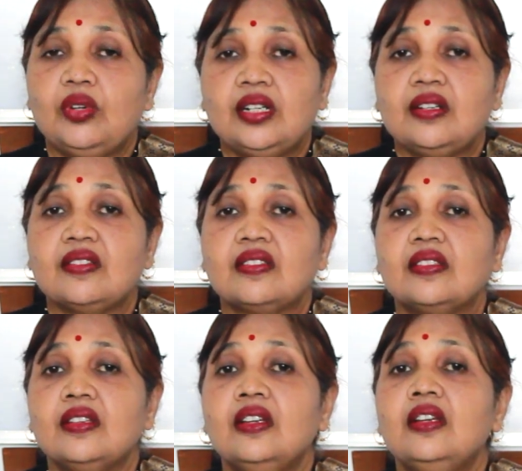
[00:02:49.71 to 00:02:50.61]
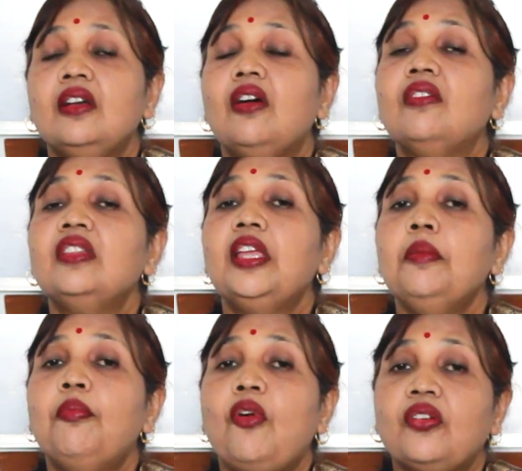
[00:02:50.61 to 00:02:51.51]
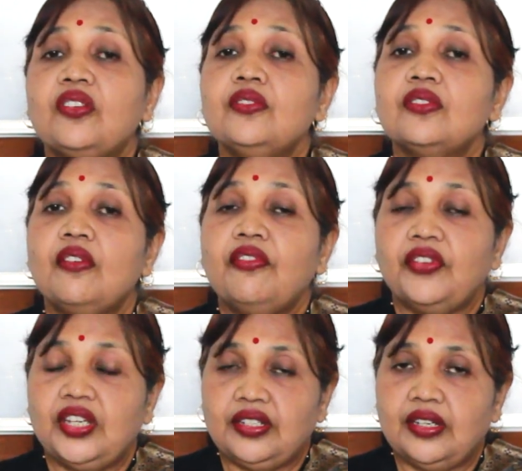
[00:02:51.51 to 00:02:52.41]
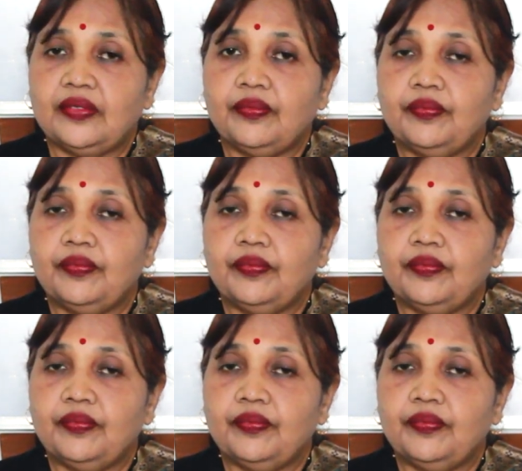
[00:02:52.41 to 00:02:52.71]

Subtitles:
words on the importance of reading?